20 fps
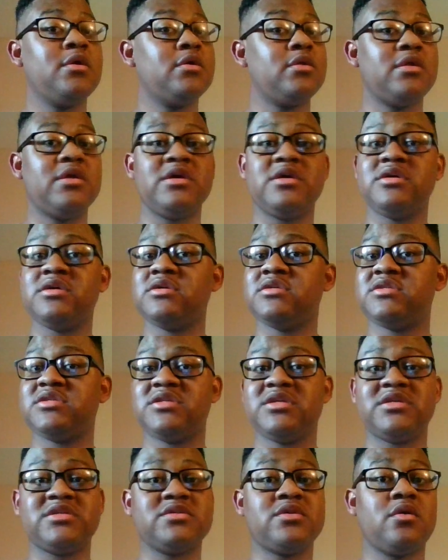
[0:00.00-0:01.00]

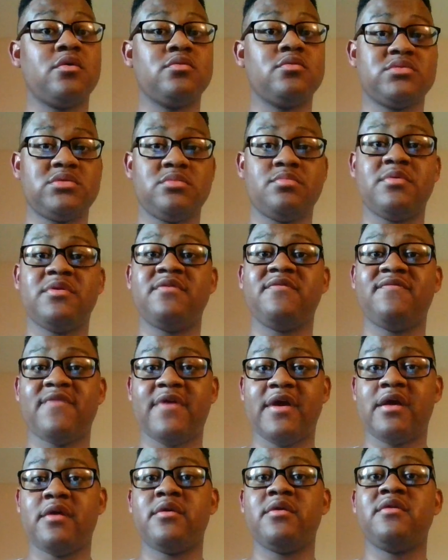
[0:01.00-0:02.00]
This is going to be
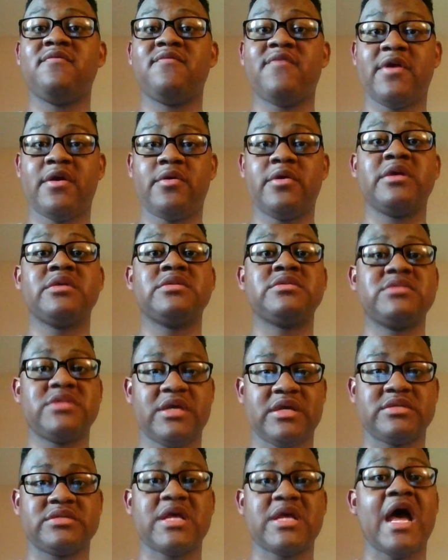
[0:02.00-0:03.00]
very, very
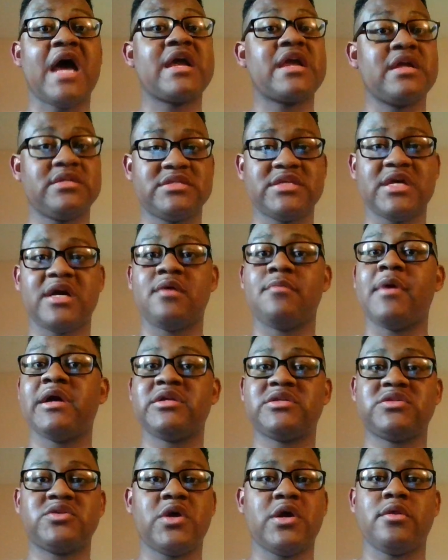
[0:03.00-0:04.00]
intense. I can tell by
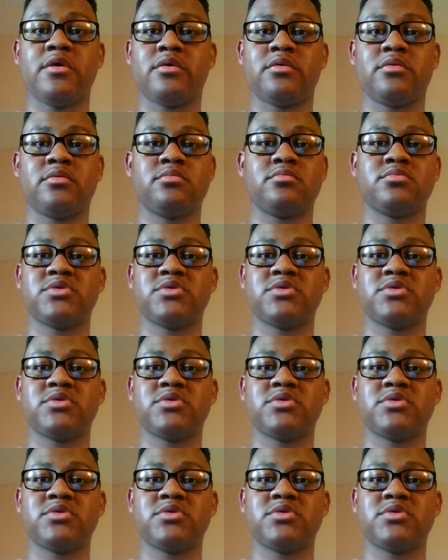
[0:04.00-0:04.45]
the trailer.